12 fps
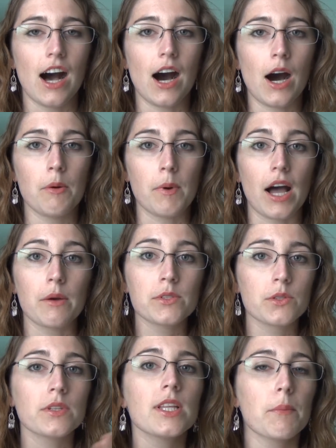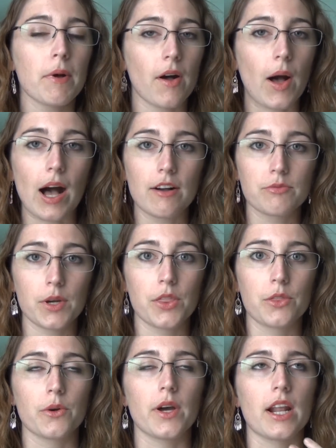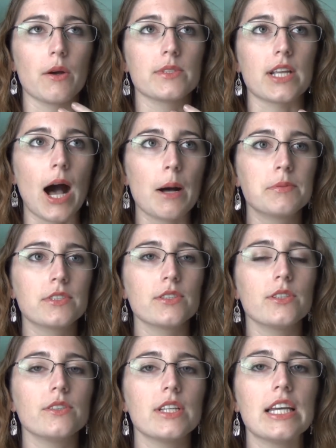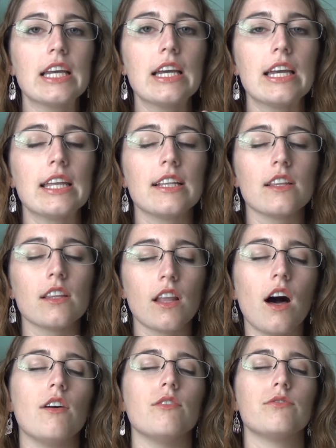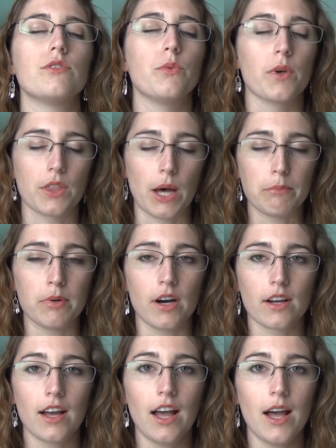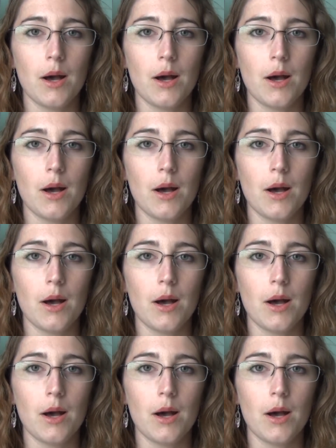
I was only about halfway through it and I was absolutely in love with that book.